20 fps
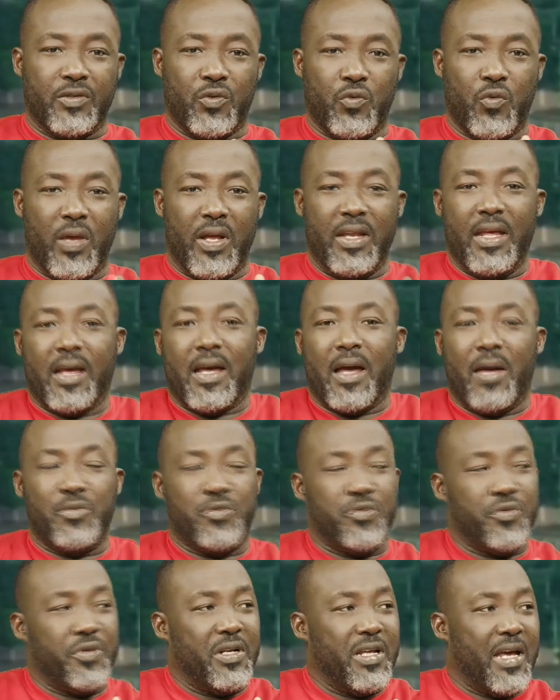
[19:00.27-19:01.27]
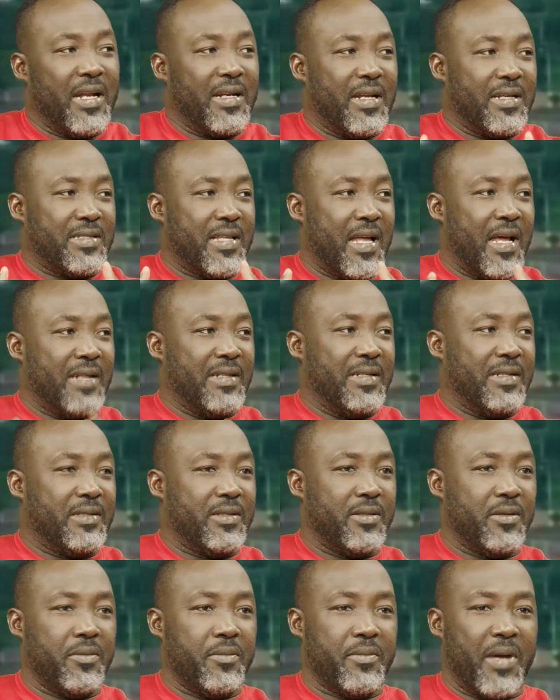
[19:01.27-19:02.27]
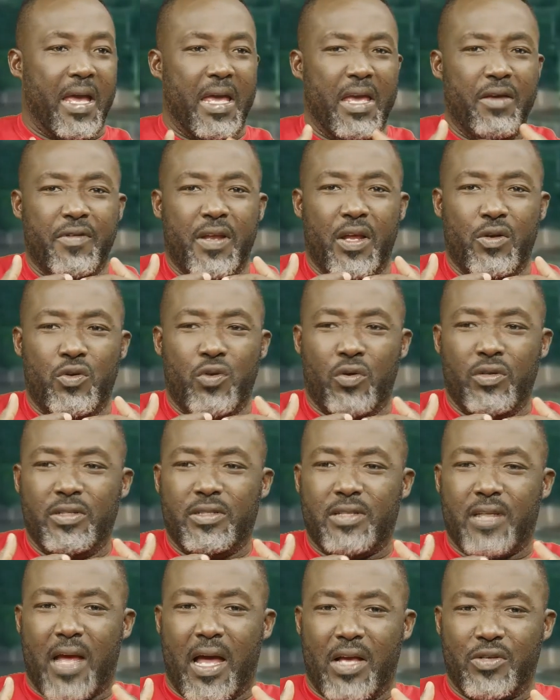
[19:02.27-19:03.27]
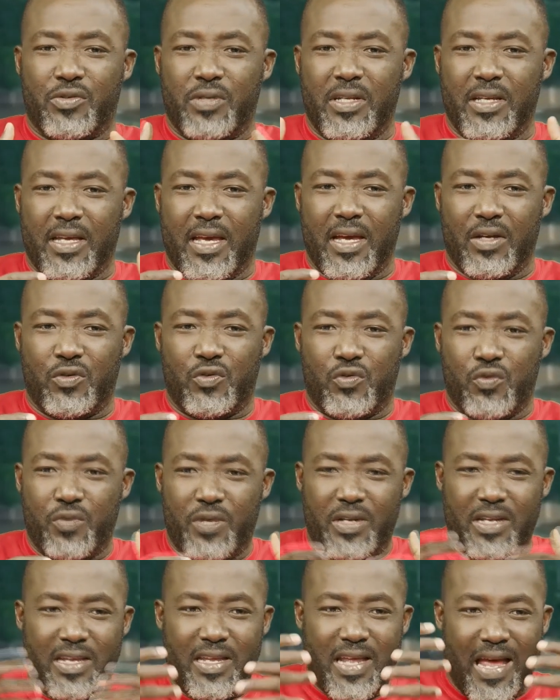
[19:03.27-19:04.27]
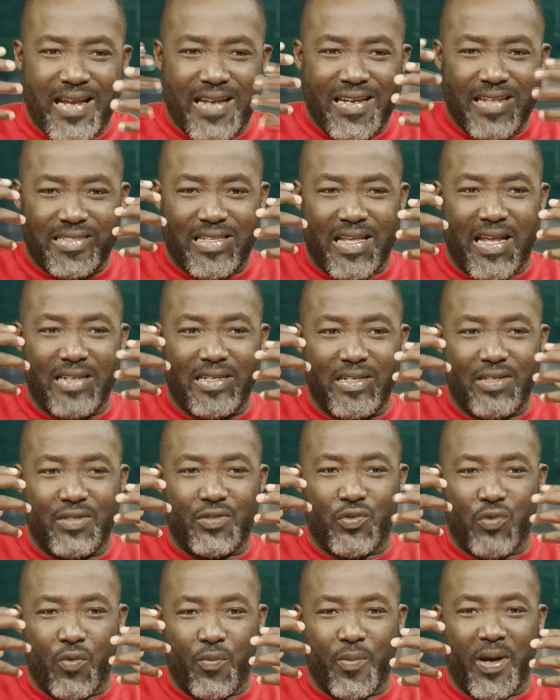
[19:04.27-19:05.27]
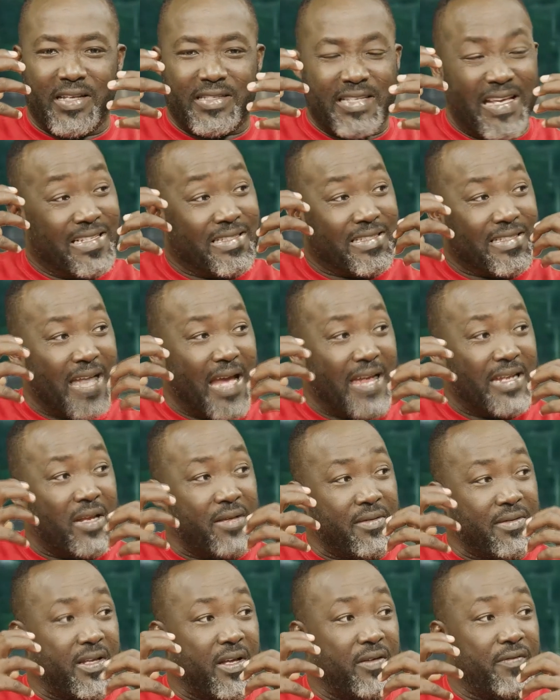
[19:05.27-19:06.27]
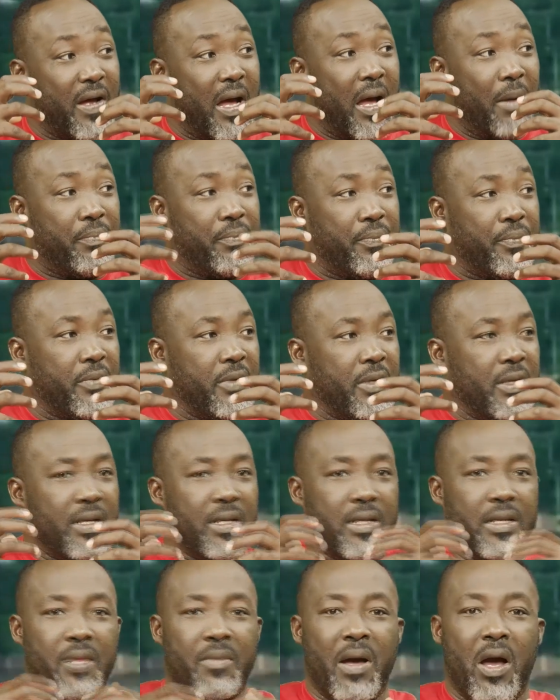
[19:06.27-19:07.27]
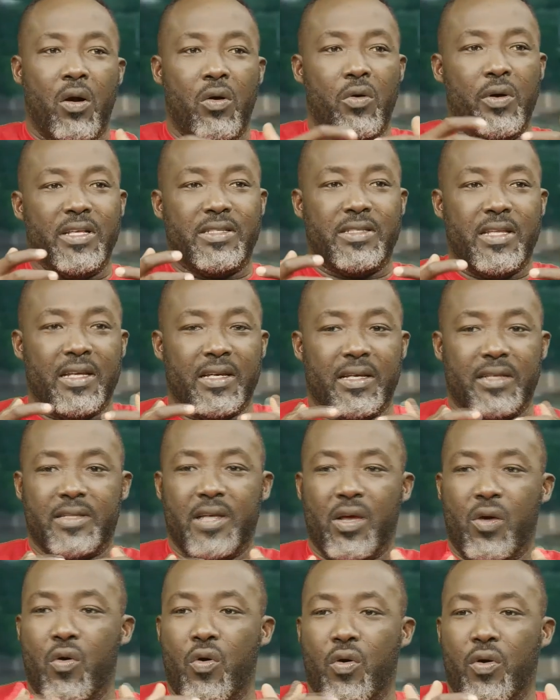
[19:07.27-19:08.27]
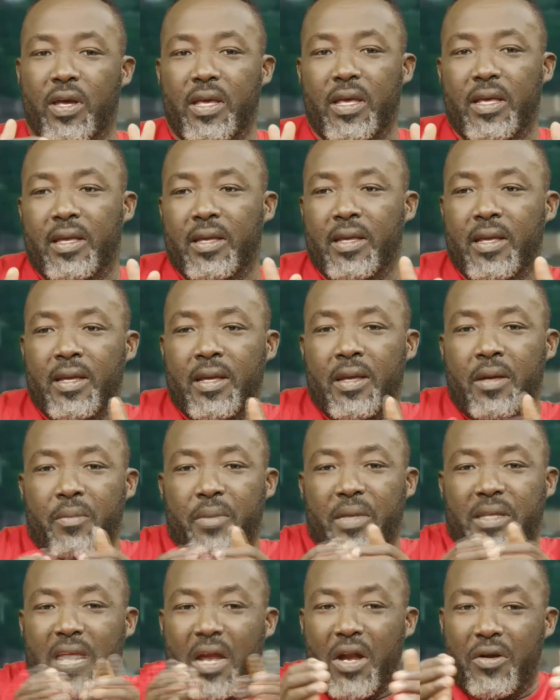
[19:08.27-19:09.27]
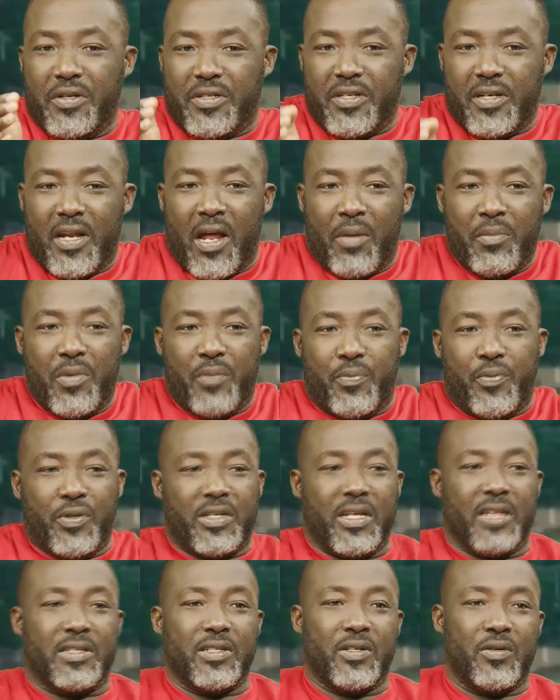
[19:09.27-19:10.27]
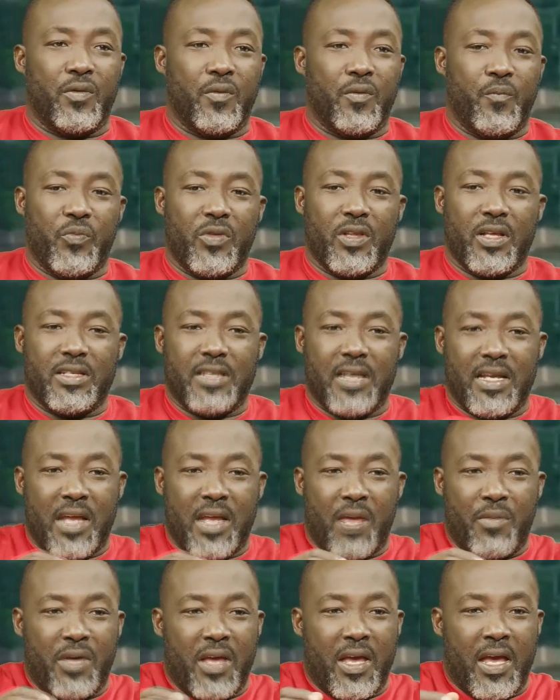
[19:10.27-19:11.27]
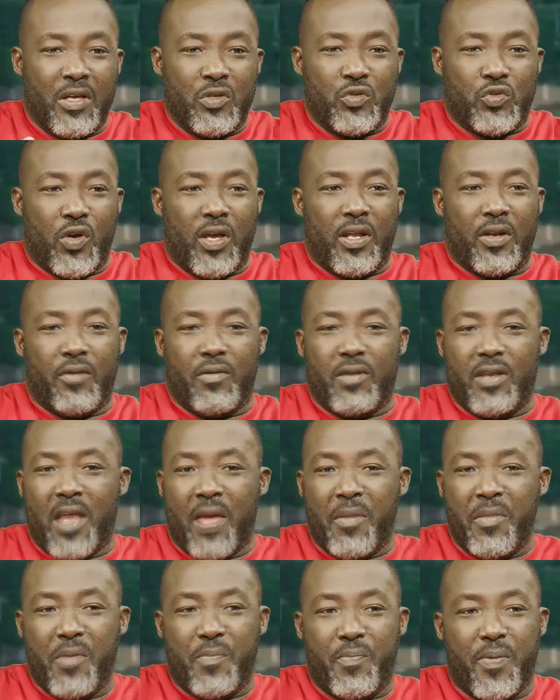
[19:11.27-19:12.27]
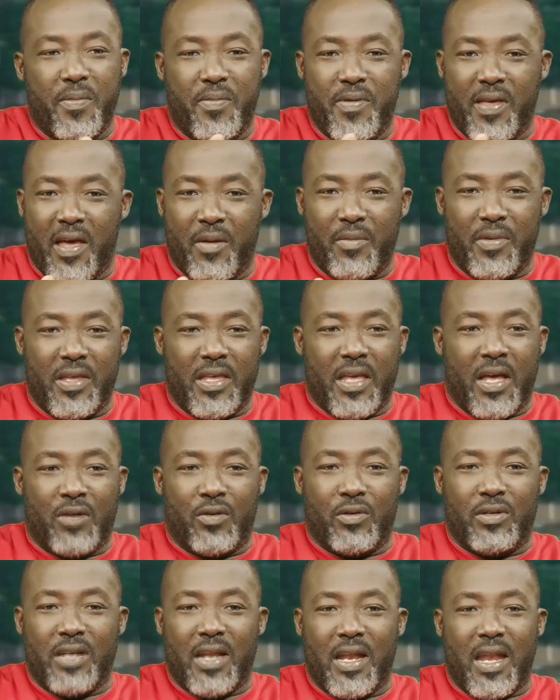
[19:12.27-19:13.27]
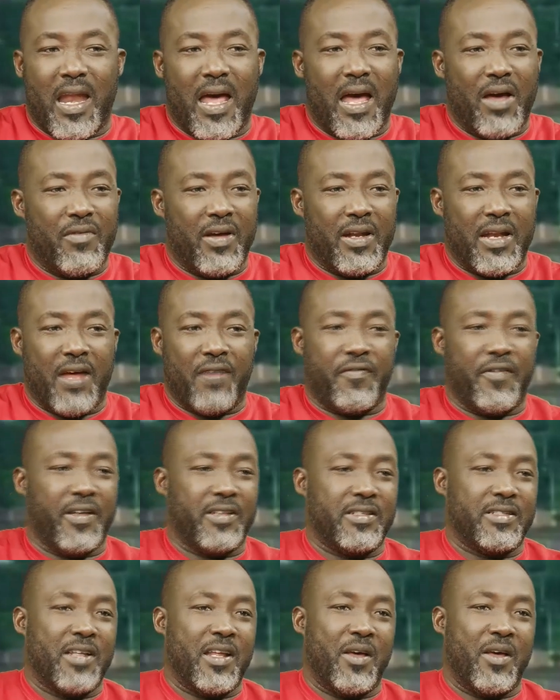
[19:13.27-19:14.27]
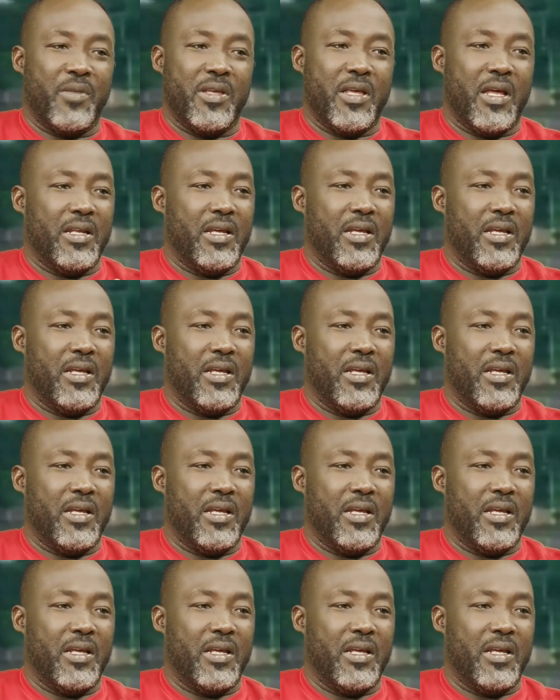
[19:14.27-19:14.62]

when they come to really understand it, but if they don't actually get to really understand it so much and psych themselves up, they might always think they say, okay, my territory I me protect you, send I me enjoy the love and affection I me